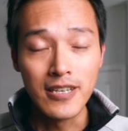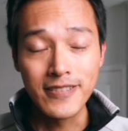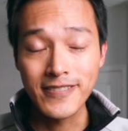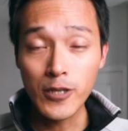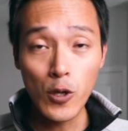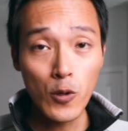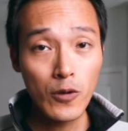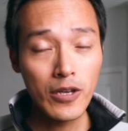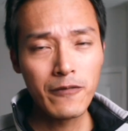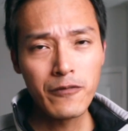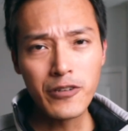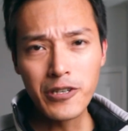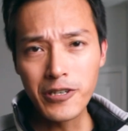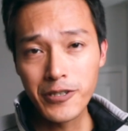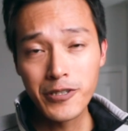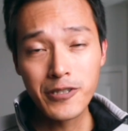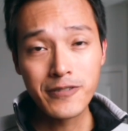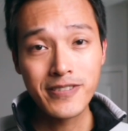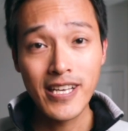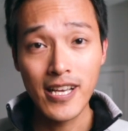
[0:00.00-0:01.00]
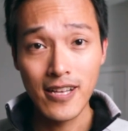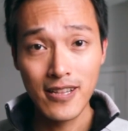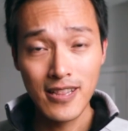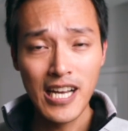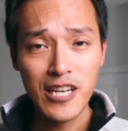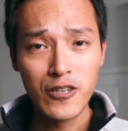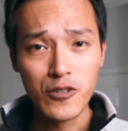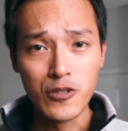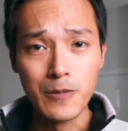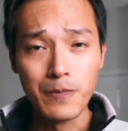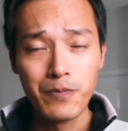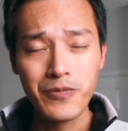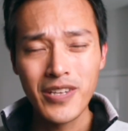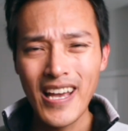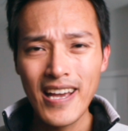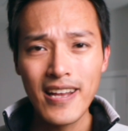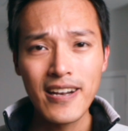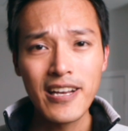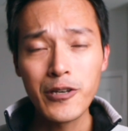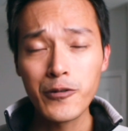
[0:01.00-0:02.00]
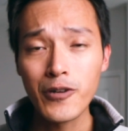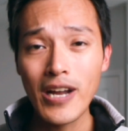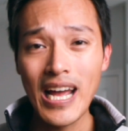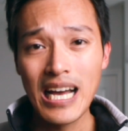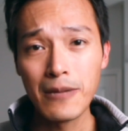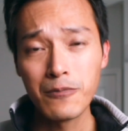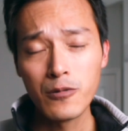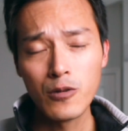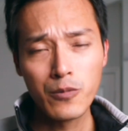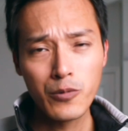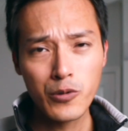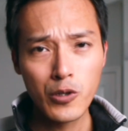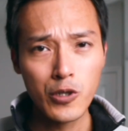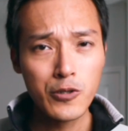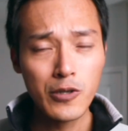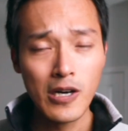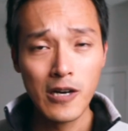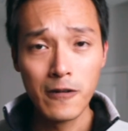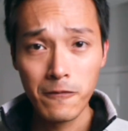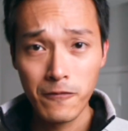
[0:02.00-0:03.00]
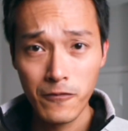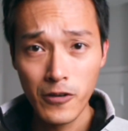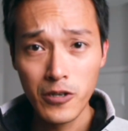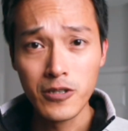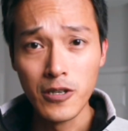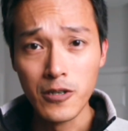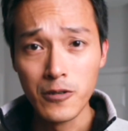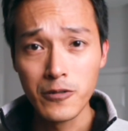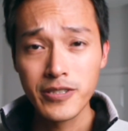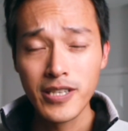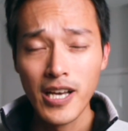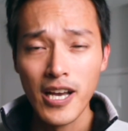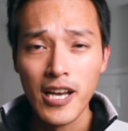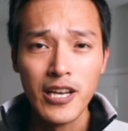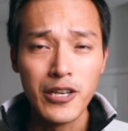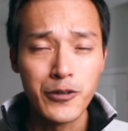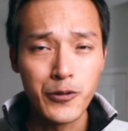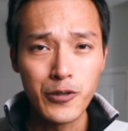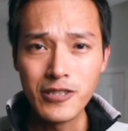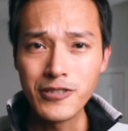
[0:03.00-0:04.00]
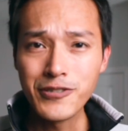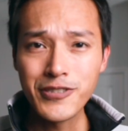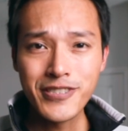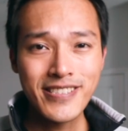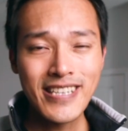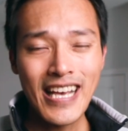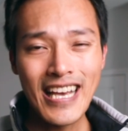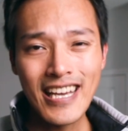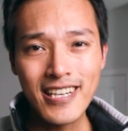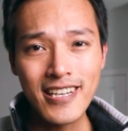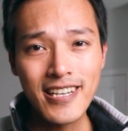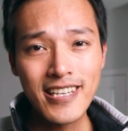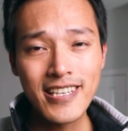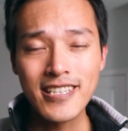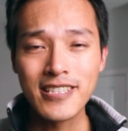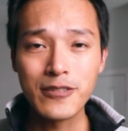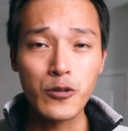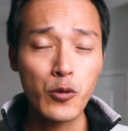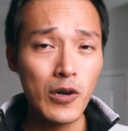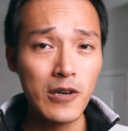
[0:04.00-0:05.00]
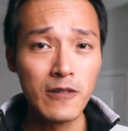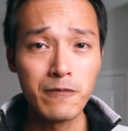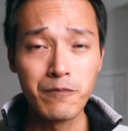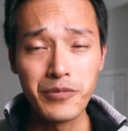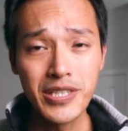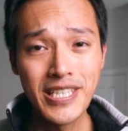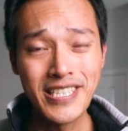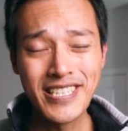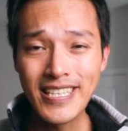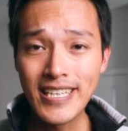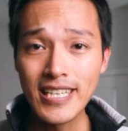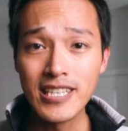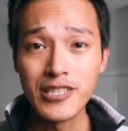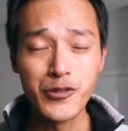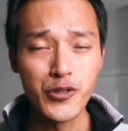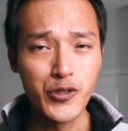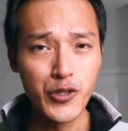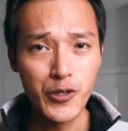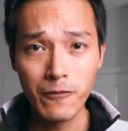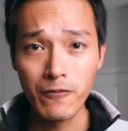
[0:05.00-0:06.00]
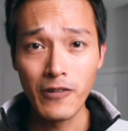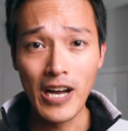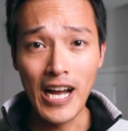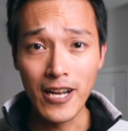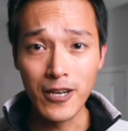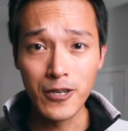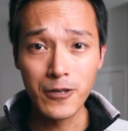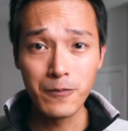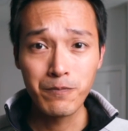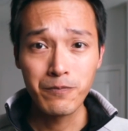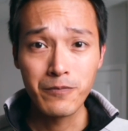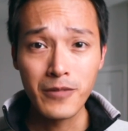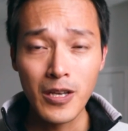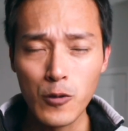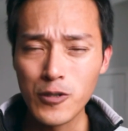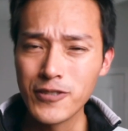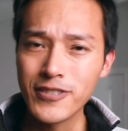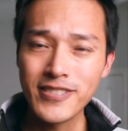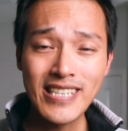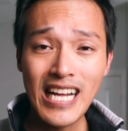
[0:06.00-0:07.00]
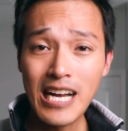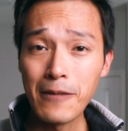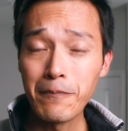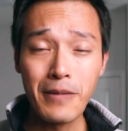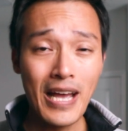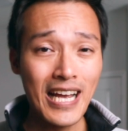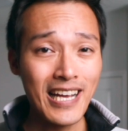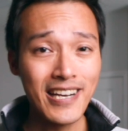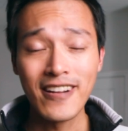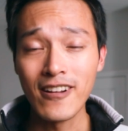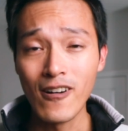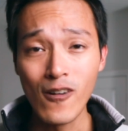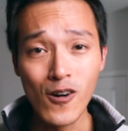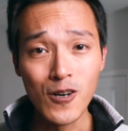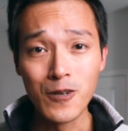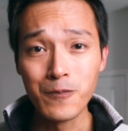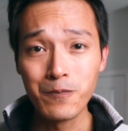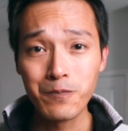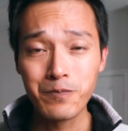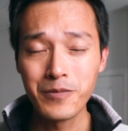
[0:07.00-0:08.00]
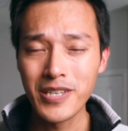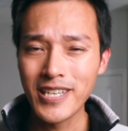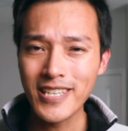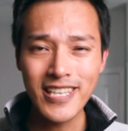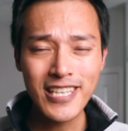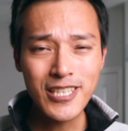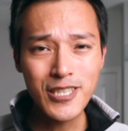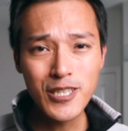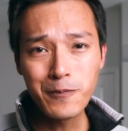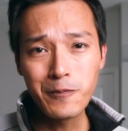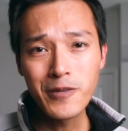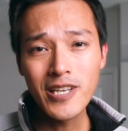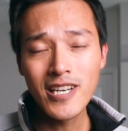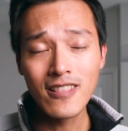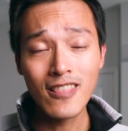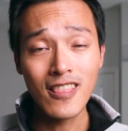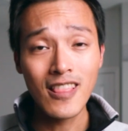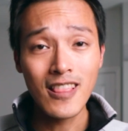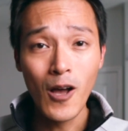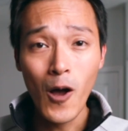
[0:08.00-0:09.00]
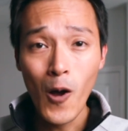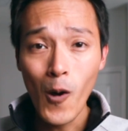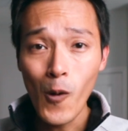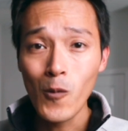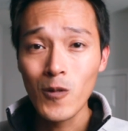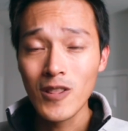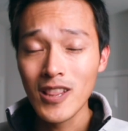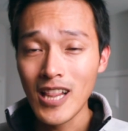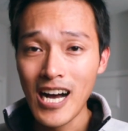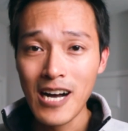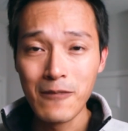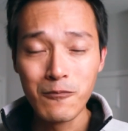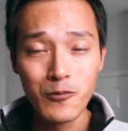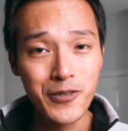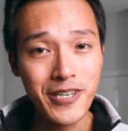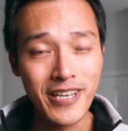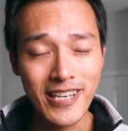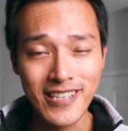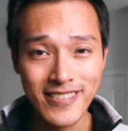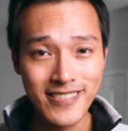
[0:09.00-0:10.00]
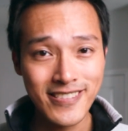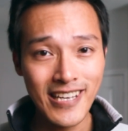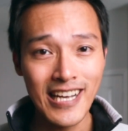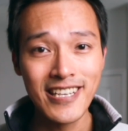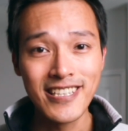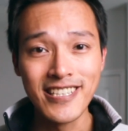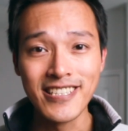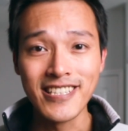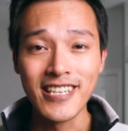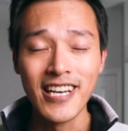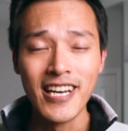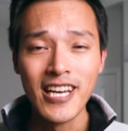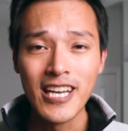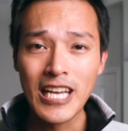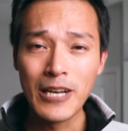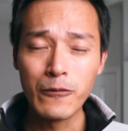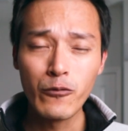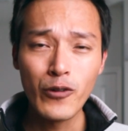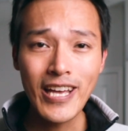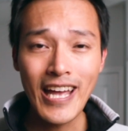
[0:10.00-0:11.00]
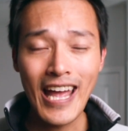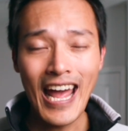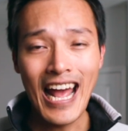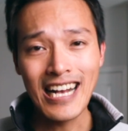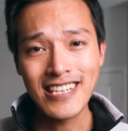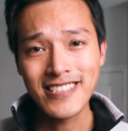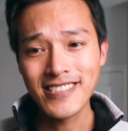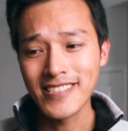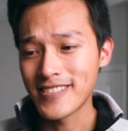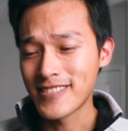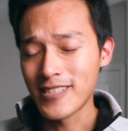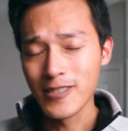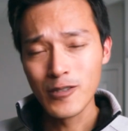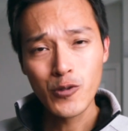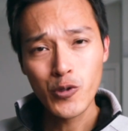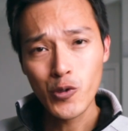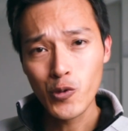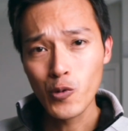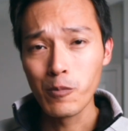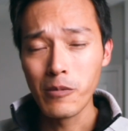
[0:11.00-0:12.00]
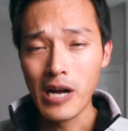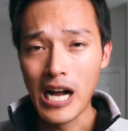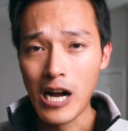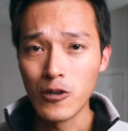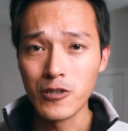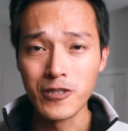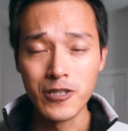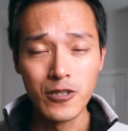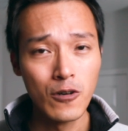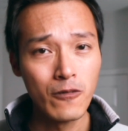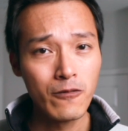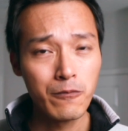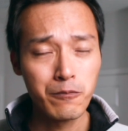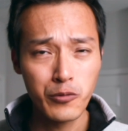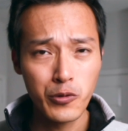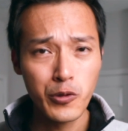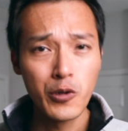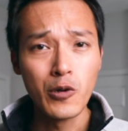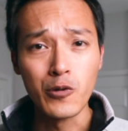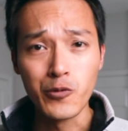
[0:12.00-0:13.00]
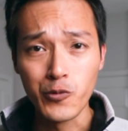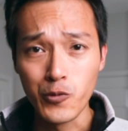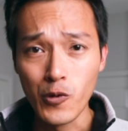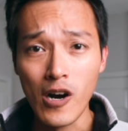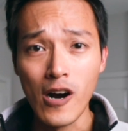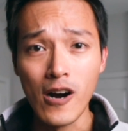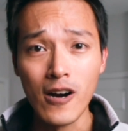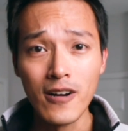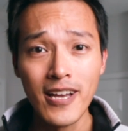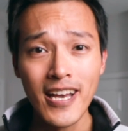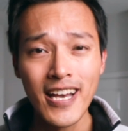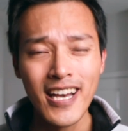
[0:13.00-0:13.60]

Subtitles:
So if you're using Lightroom to edit your Apple ProRAW photos, you're just editing a 12-bit DNG file, which is not bad at all, but it could be a whole lot more exciting if we can access the true power of ProRAW,